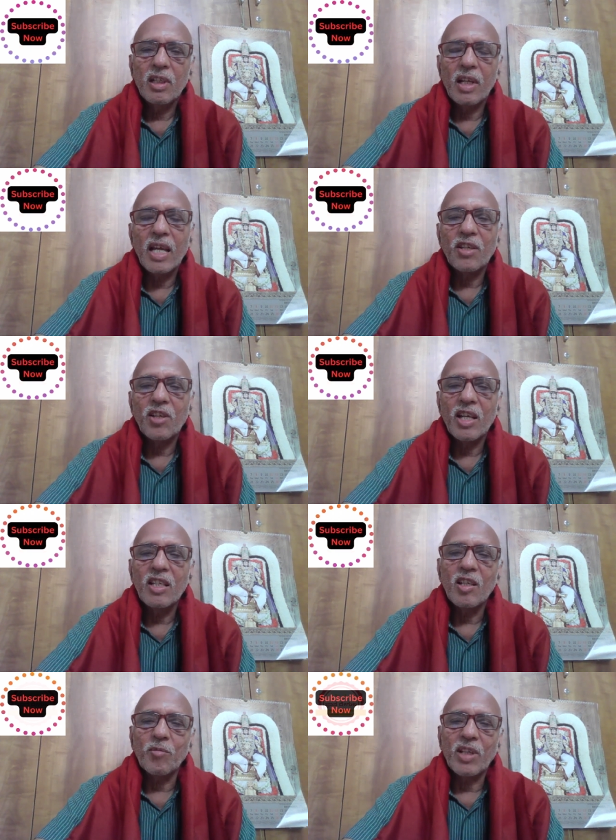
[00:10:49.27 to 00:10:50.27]
Like, share,
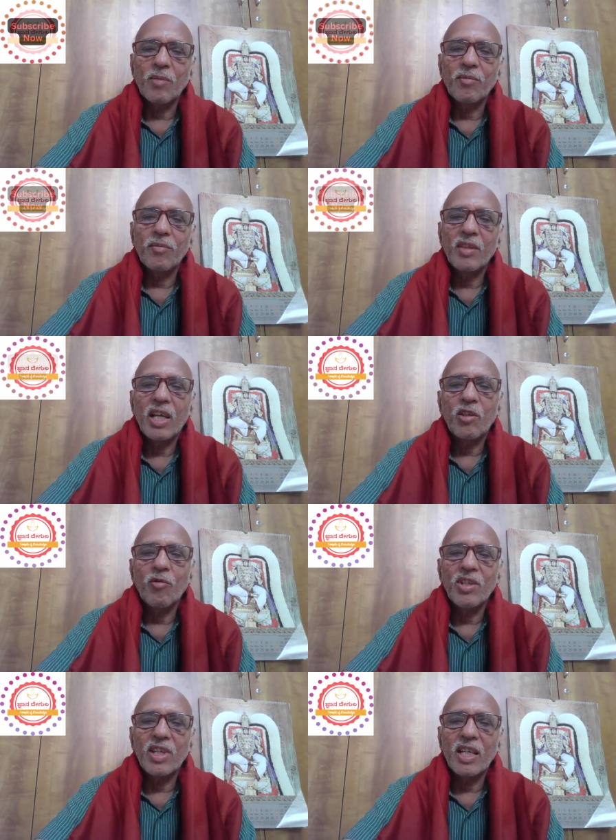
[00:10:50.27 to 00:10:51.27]
and subscribe. Thank you once